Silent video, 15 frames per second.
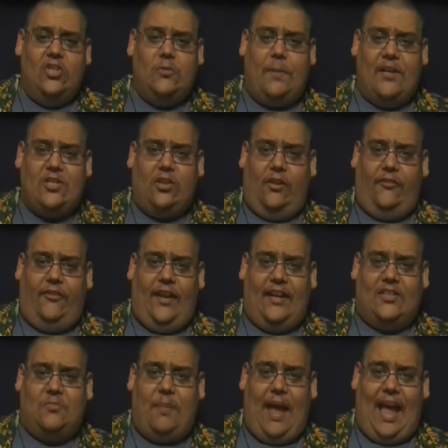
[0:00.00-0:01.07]
Special
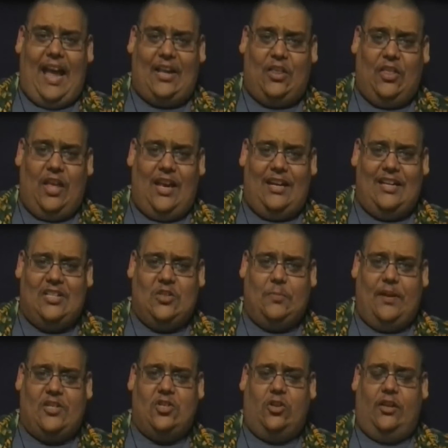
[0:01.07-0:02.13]
effects back then,
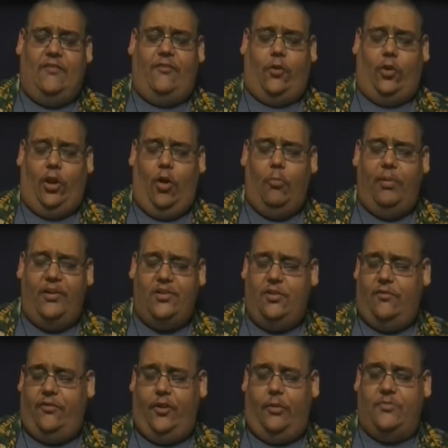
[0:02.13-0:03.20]
especially for
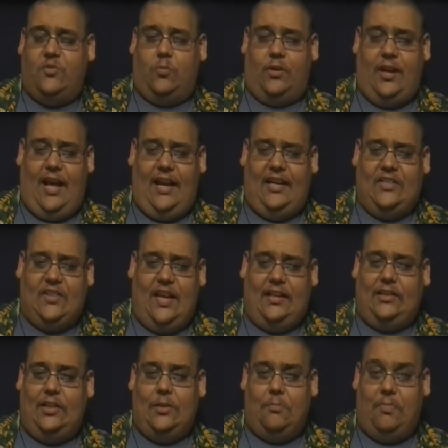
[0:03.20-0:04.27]
low-budget films, were not
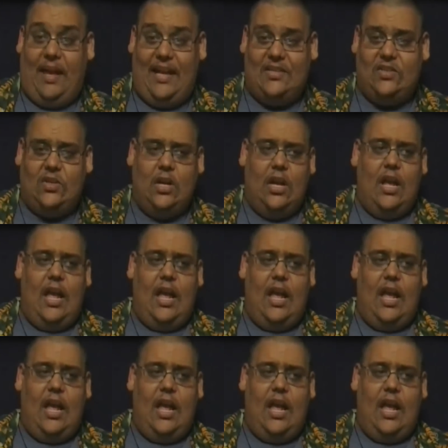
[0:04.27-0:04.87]
exactly the best.